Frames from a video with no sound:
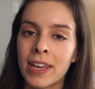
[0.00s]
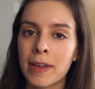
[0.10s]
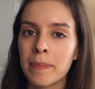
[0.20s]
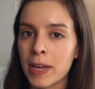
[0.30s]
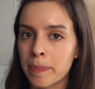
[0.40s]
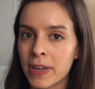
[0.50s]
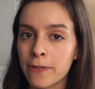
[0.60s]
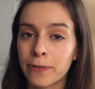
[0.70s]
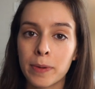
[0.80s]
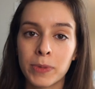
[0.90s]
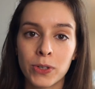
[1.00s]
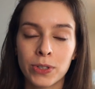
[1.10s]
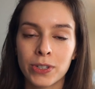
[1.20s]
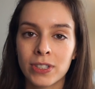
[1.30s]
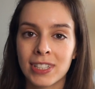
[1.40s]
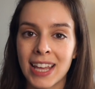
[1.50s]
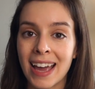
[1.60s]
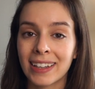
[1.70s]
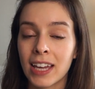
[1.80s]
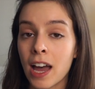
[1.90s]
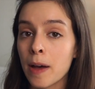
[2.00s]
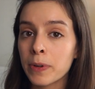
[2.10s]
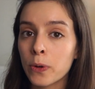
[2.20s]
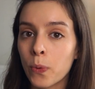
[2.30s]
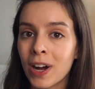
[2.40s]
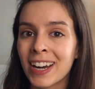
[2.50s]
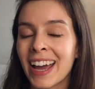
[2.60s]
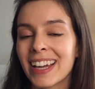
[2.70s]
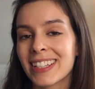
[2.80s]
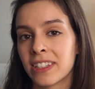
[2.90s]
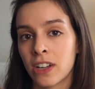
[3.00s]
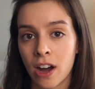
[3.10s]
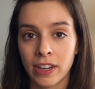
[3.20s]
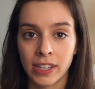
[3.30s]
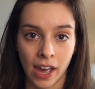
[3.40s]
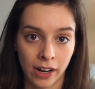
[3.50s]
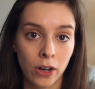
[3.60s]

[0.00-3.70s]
it may be from users that Capital One has not yet